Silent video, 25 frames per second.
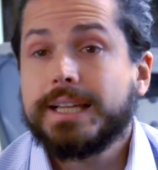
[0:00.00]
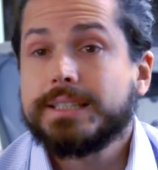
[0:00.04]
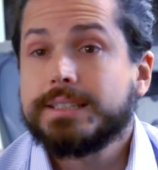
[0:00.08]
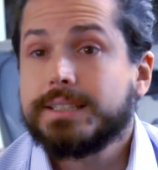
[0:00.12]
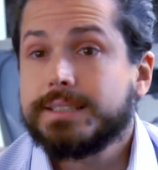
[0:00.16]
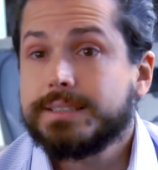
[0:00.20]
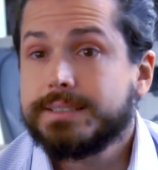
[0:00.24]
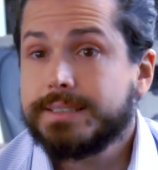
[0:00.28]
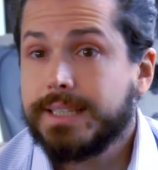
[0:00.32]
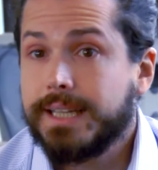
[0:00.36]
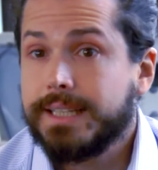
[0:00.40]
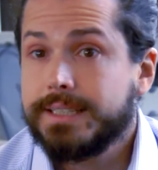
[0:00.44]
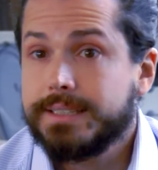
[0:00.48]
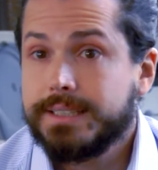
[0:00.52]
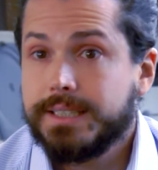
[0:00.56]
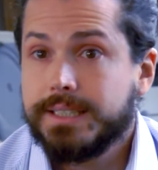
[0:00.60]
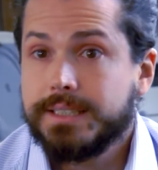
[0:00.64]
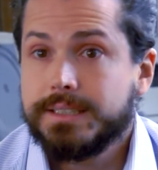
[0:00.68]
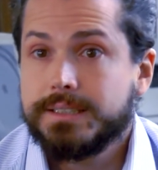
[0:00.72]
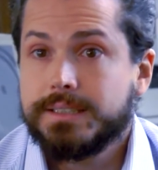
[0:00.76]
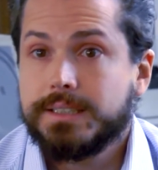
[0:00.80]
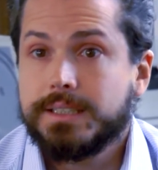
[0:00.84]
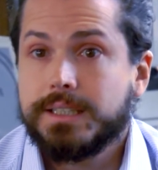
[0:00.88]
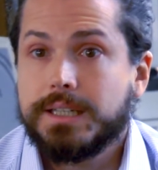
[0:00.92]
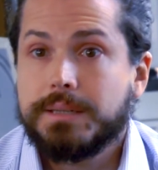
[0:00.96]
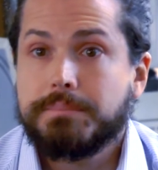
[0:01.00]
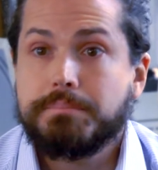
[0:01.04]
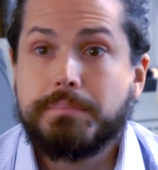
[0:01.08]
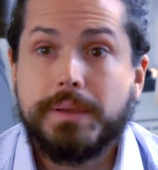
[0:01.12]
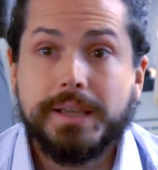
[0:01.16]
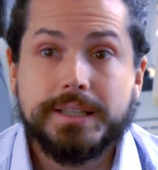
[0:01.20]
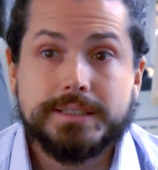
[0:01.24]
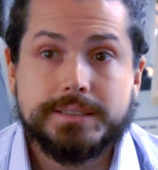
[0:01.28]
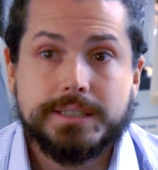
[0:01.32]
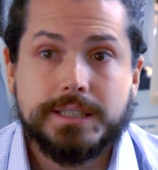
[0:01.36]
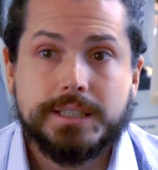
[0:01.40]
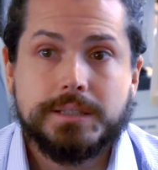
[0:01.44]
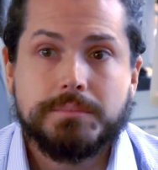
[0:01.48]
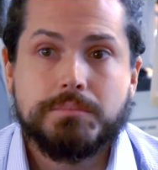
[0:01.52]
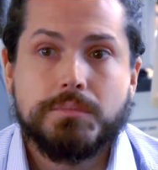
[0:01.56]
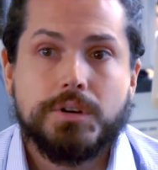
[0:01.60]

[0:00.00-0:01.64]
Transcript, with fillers: understanding the basic